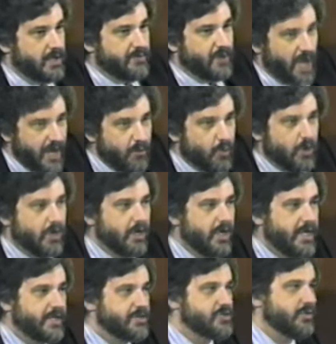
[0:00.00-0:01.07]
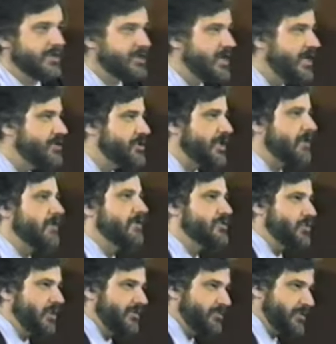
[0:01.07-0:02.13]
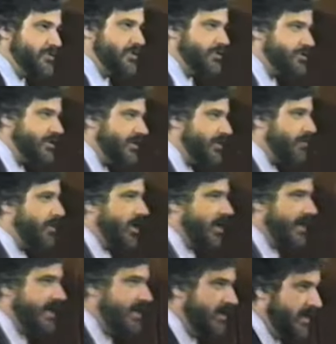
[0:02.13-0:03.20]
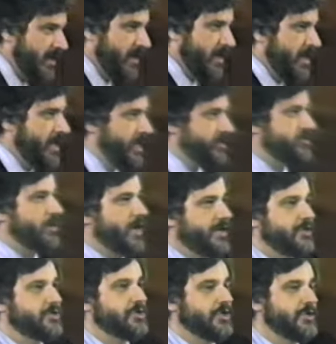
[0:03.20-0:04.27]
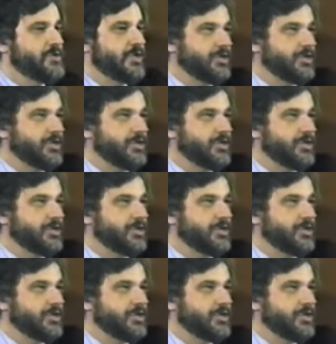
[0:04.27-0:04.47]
If I were in a strategic sort of position in the party, and trying to choose